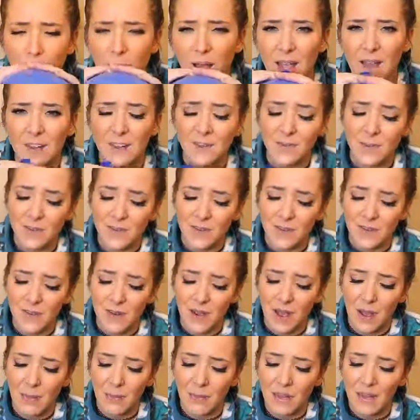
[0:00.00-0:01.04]
How are you supposed to
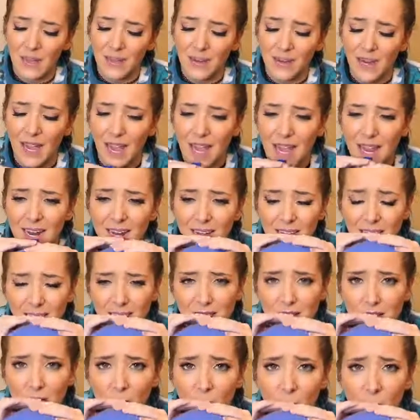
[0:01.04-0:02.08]
know how big your head
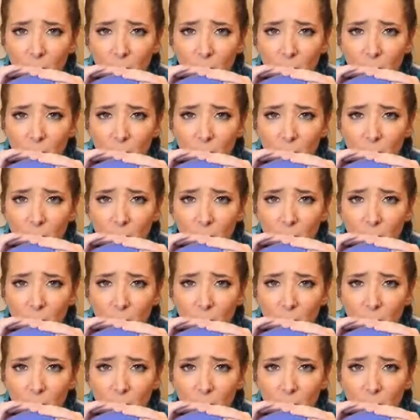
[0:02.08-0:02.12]
is?